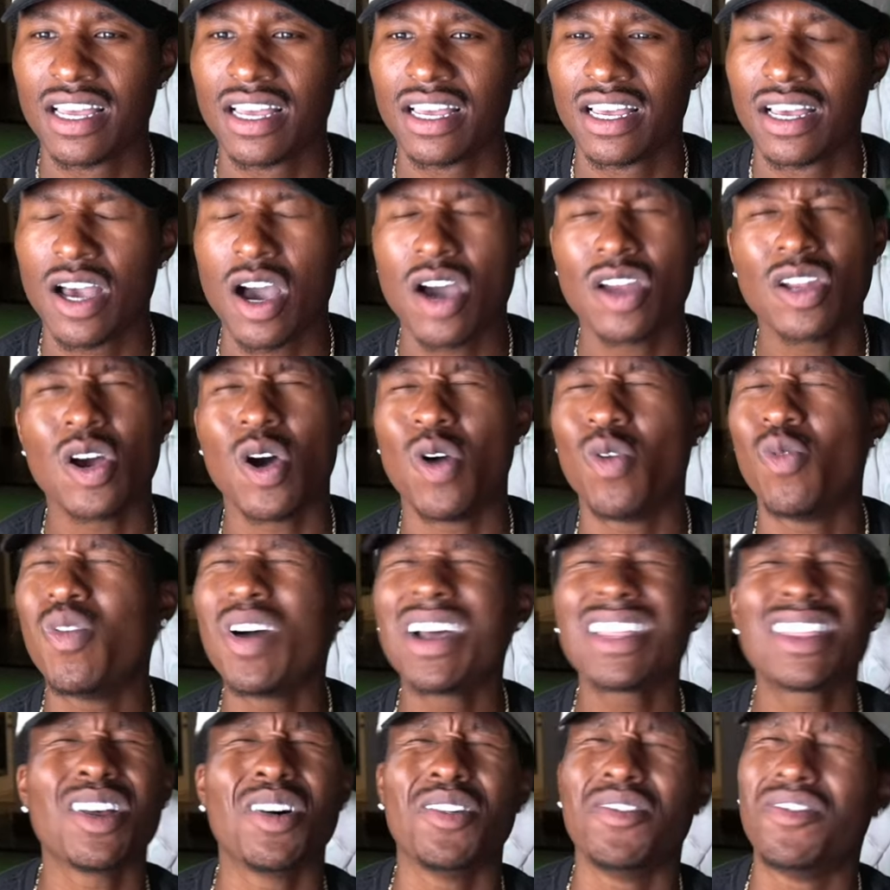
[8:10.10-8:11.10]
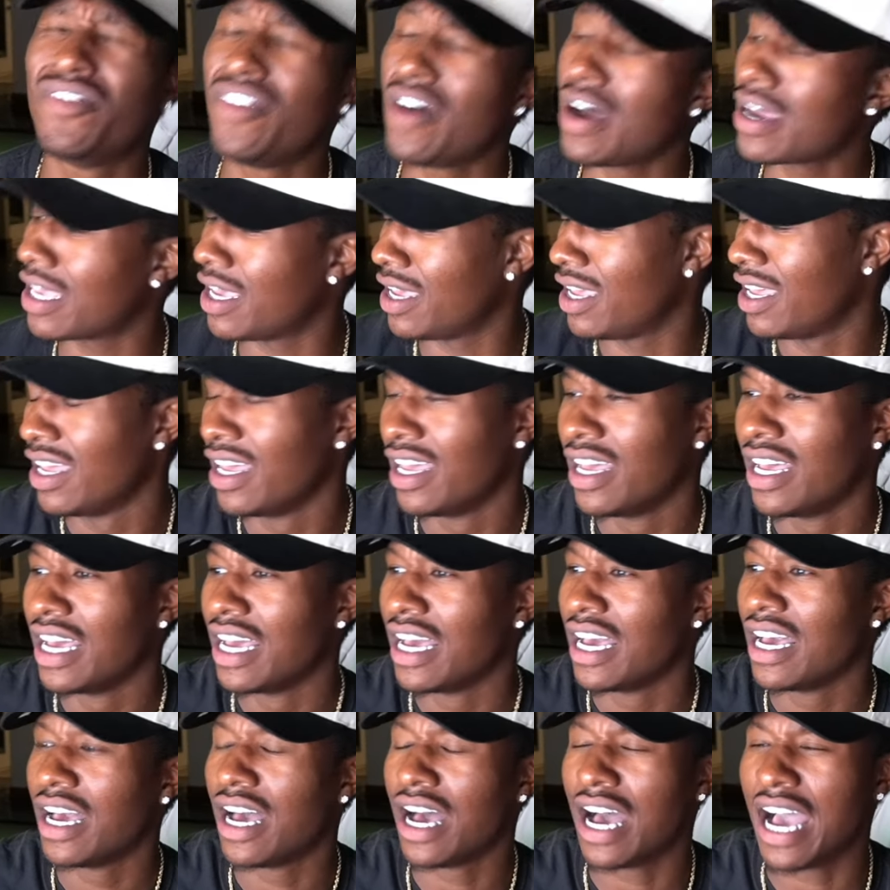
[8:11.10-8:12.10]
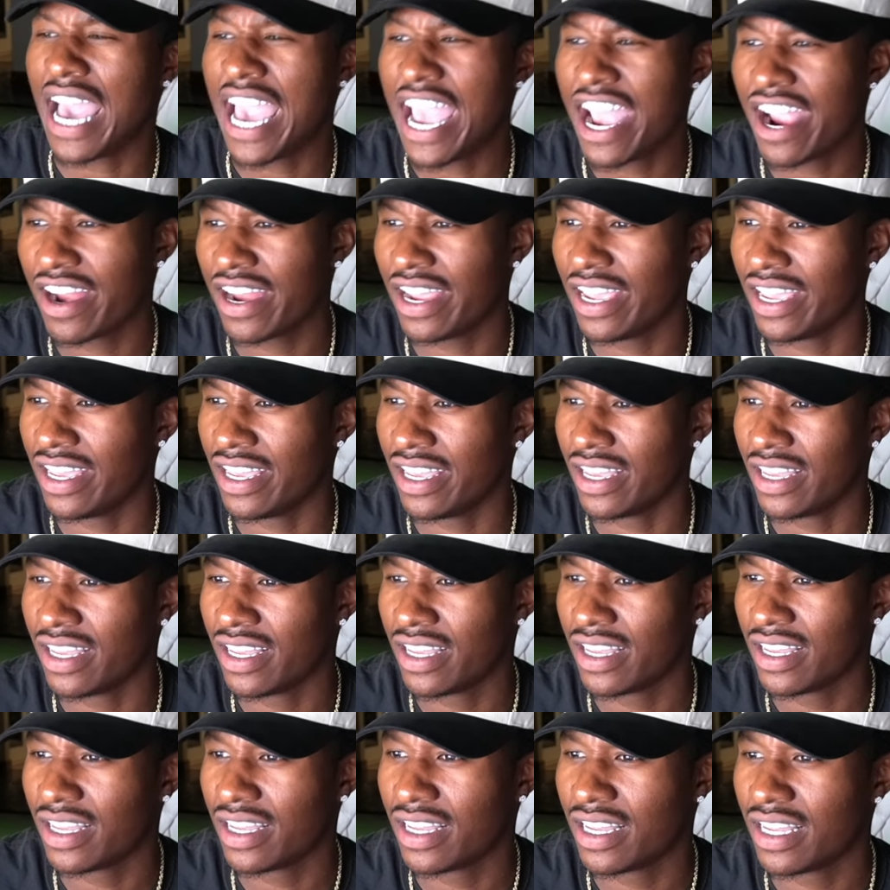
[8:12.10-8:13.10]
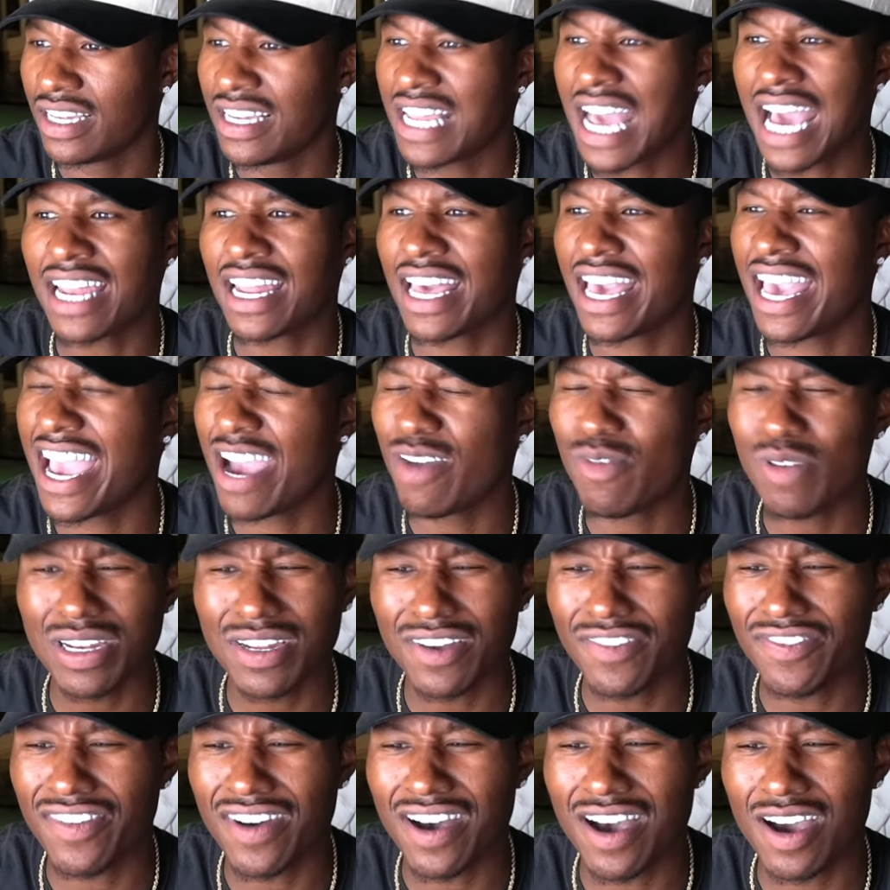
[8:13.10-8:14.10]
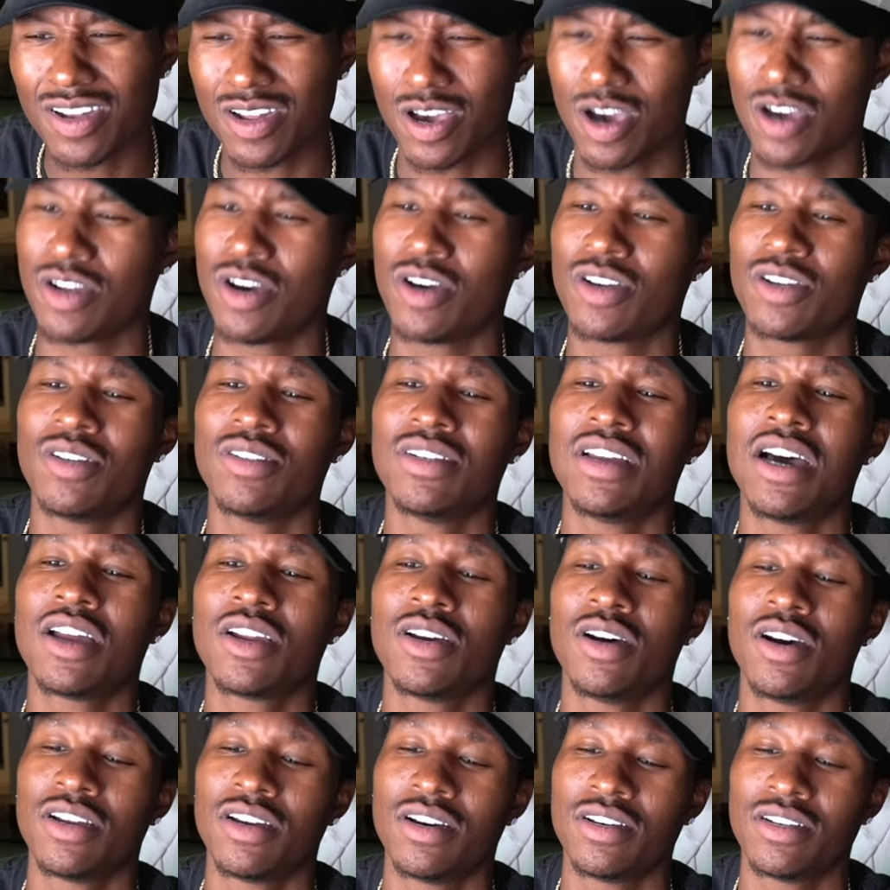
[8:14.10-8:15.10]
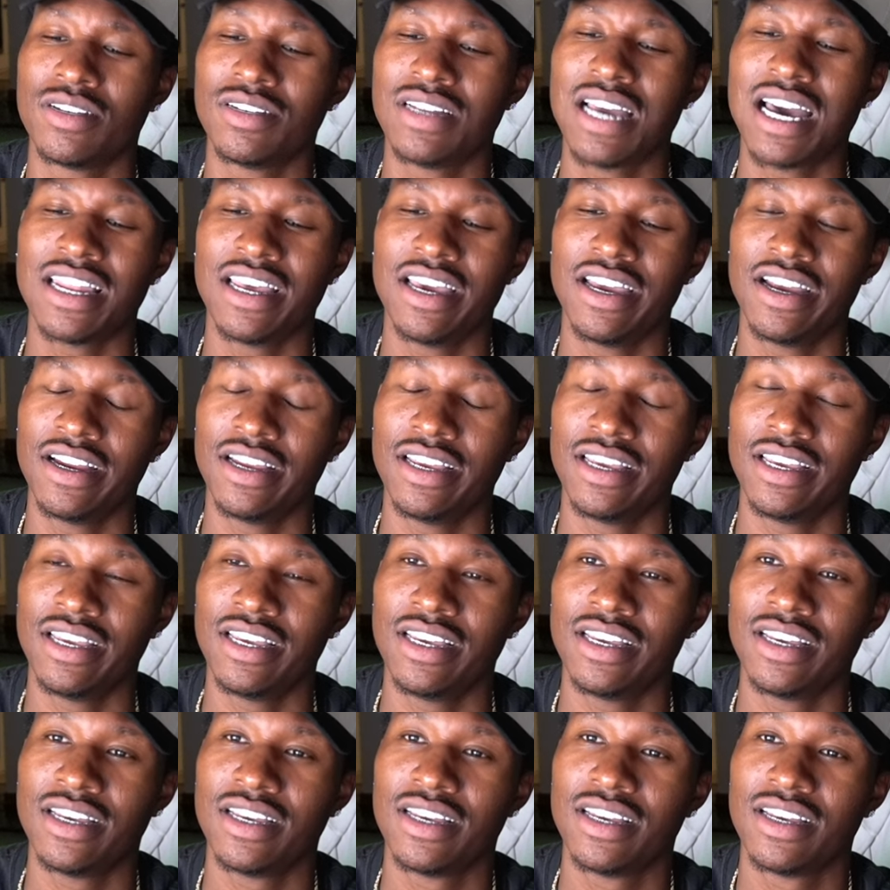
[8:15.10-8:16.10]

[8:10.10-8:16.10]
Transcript: Hold on. What the fuck? An airhead. Not an... What the fuck? Hold on. Not an airhead.